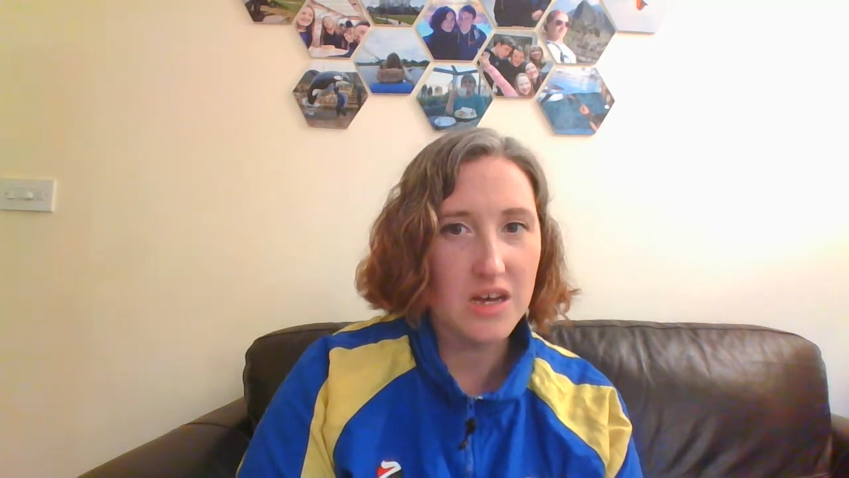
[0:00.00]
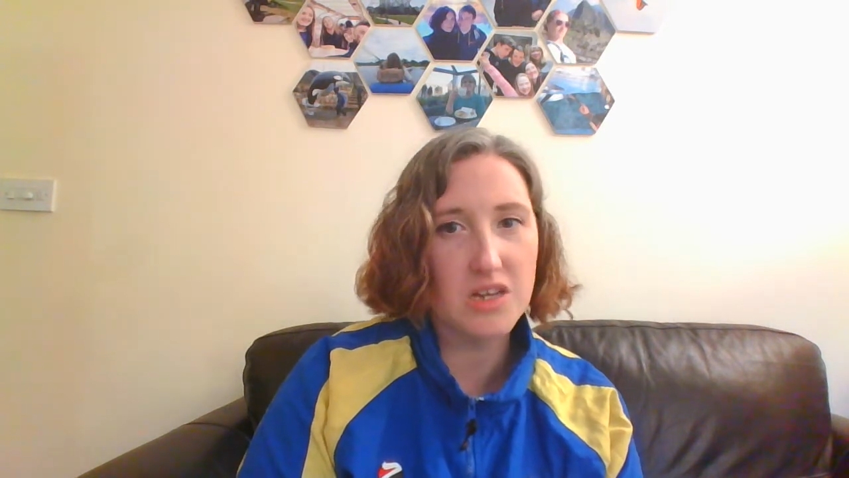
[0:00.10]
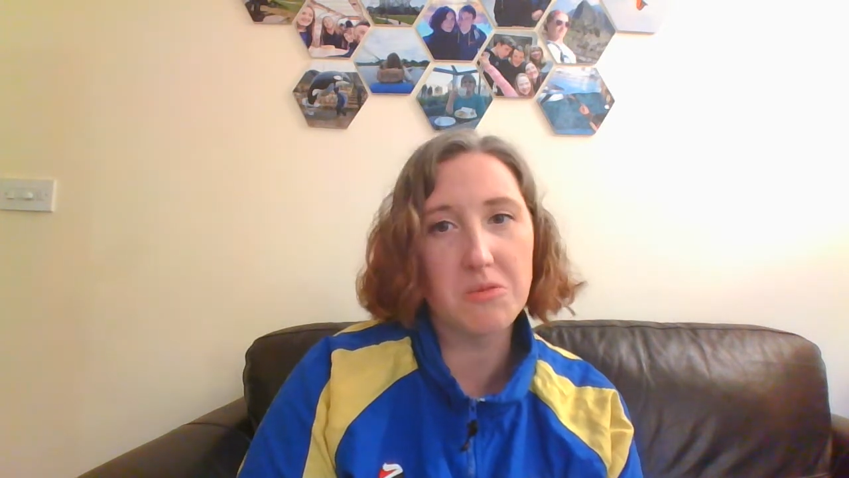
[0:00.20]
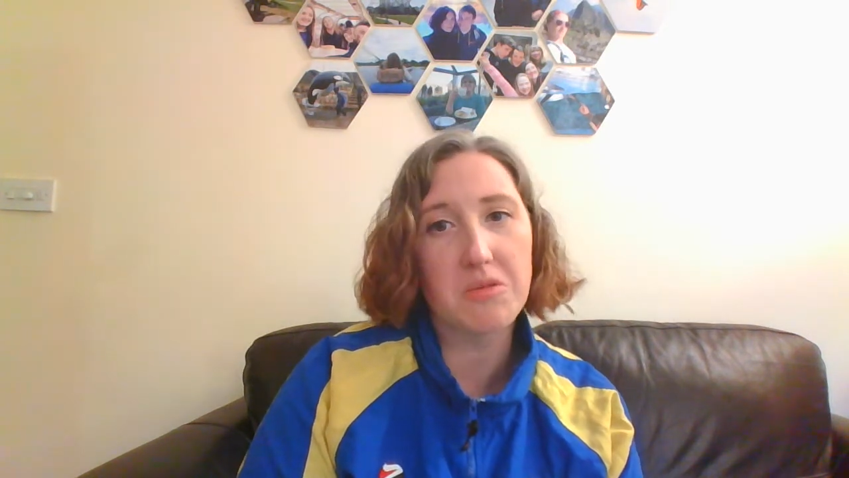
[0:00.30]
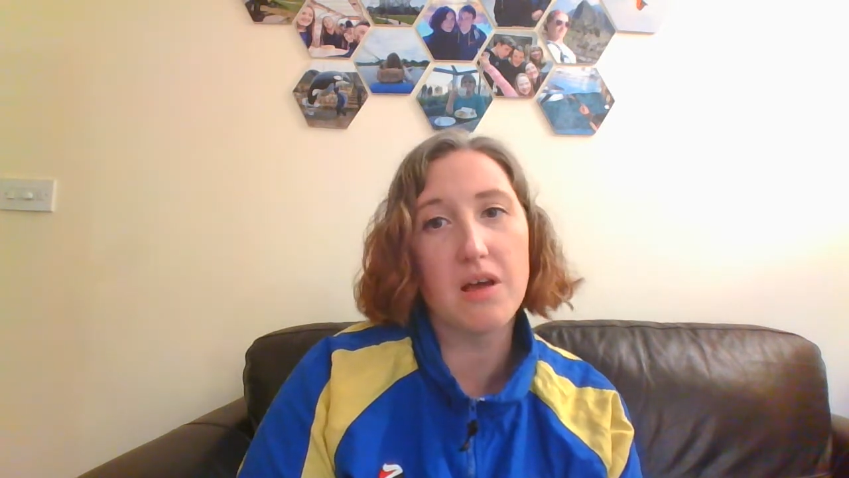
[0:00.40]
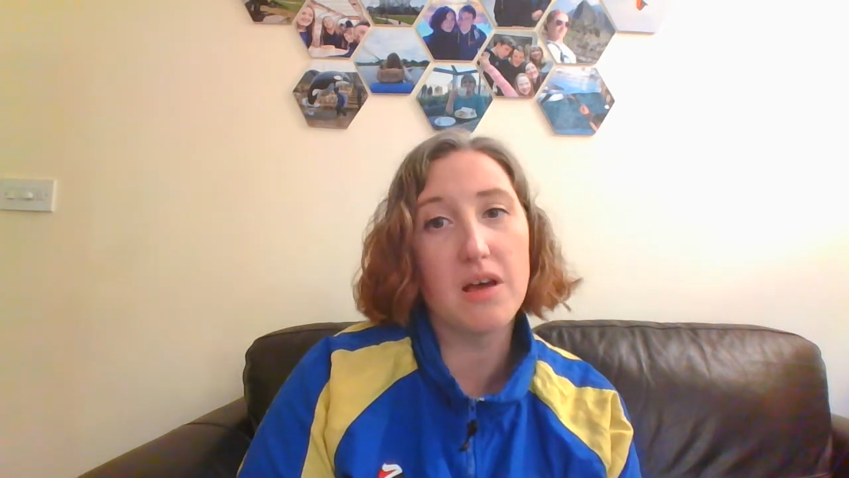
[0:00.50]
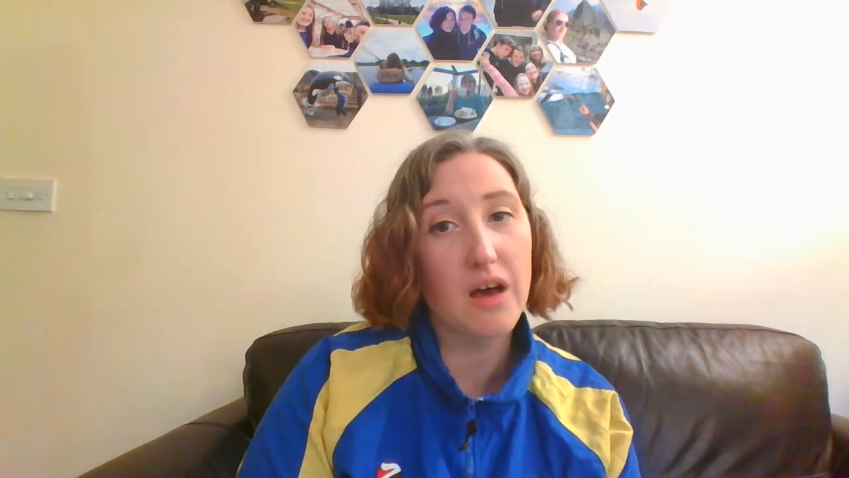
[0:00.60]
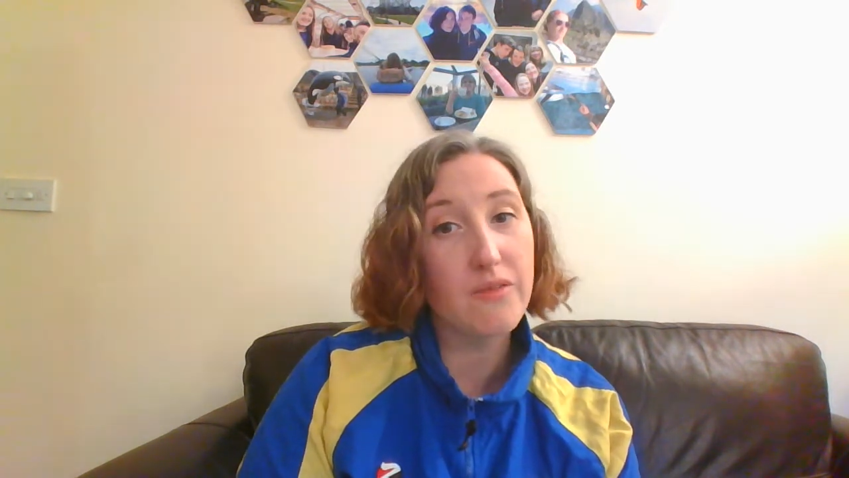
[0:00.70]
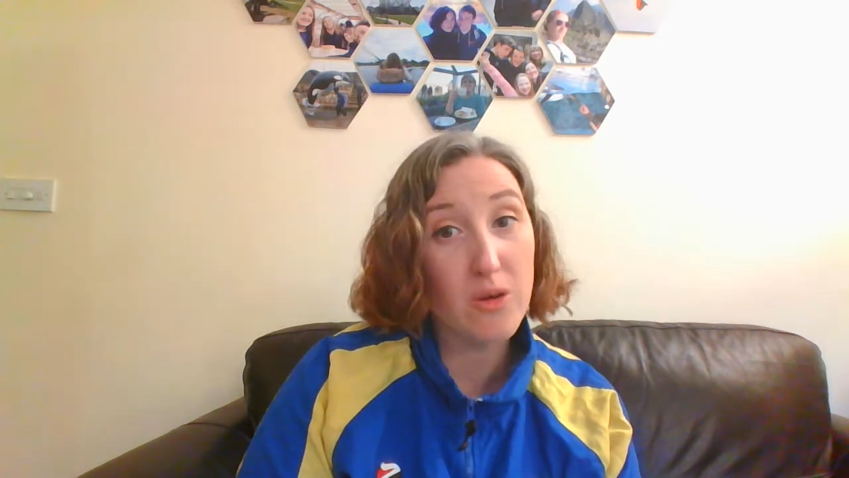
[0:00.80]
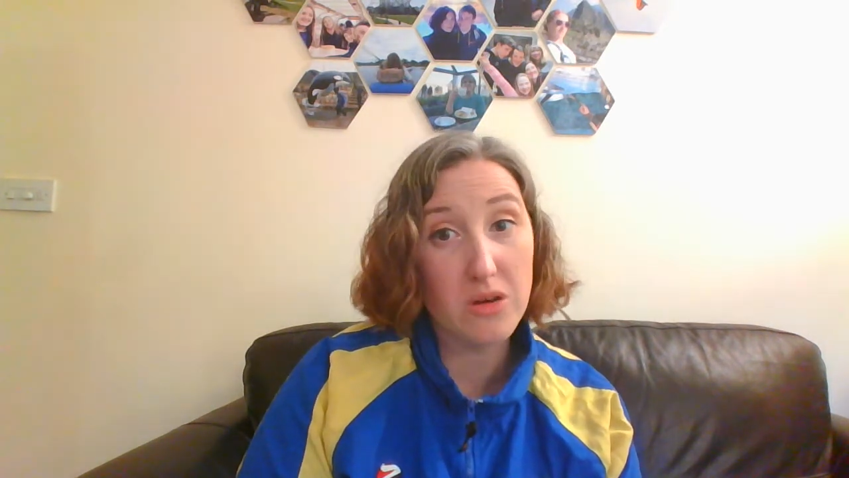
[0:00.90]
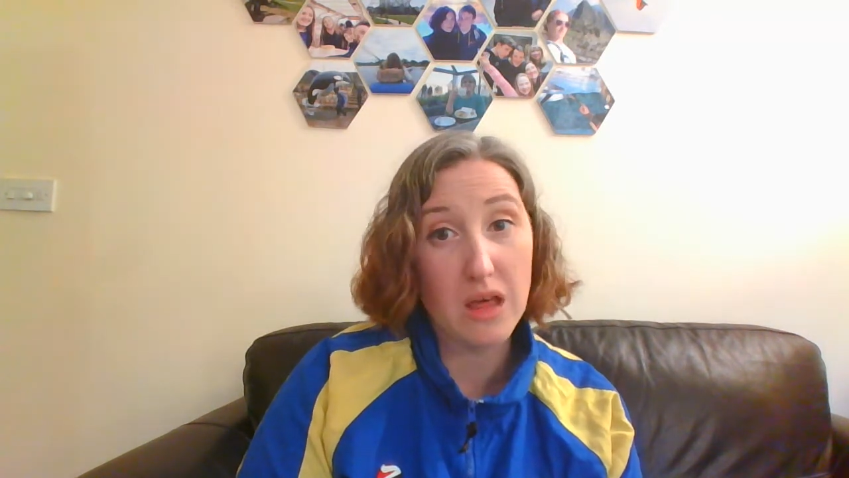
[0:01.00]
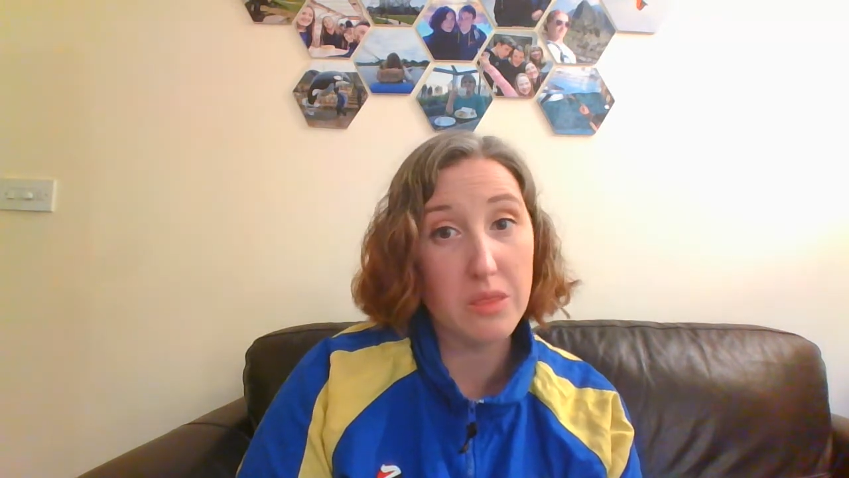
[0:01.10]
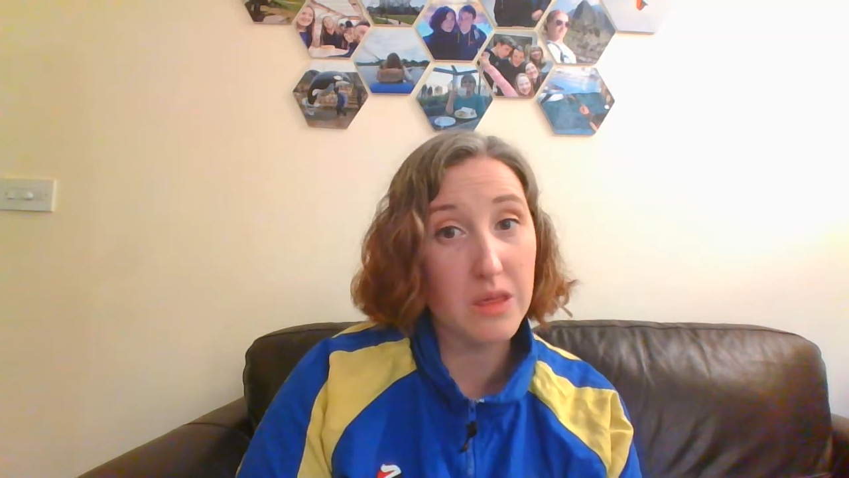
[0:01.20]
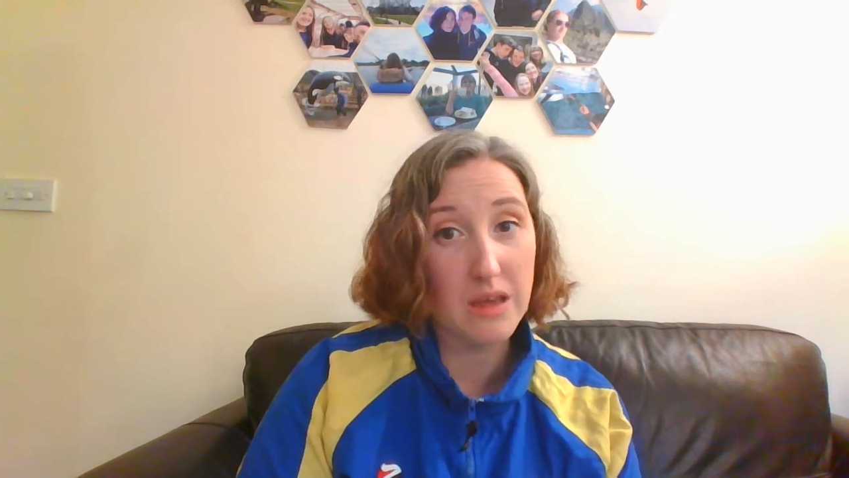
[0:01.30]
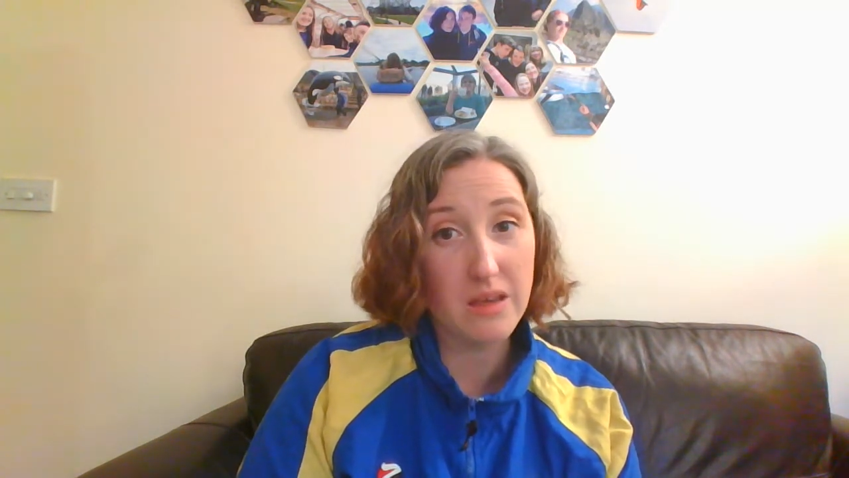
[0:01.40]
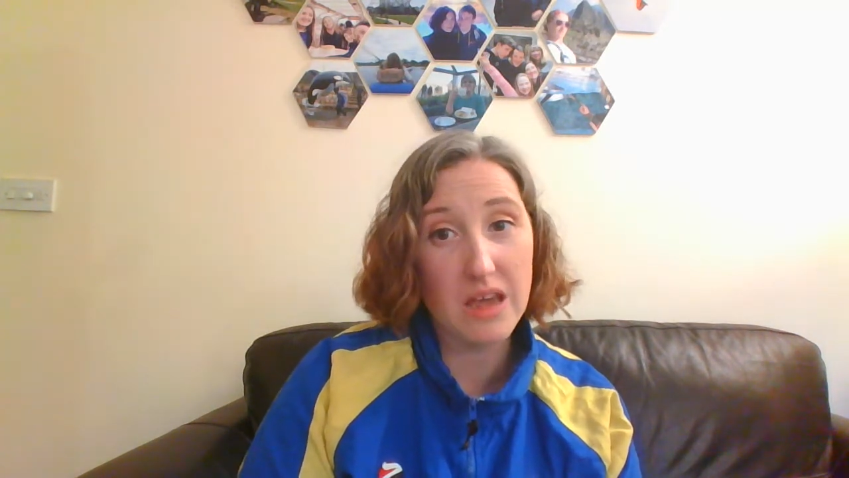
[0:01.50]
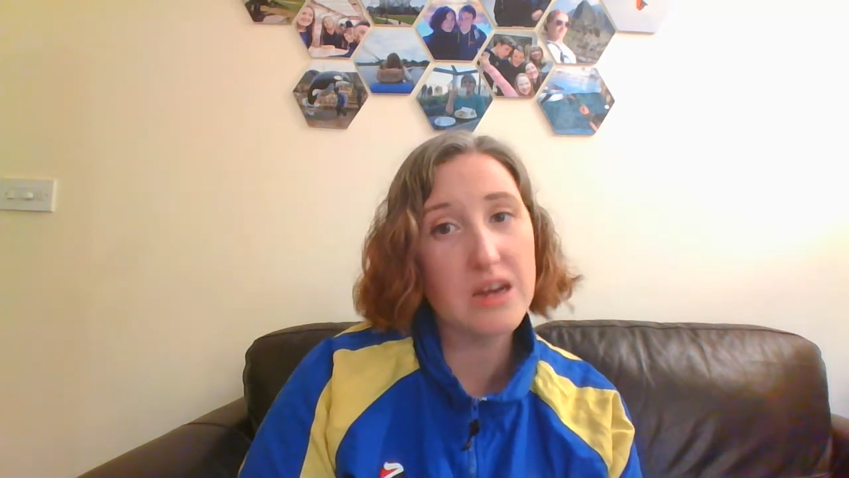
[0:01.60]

And she was like, I've got nothing.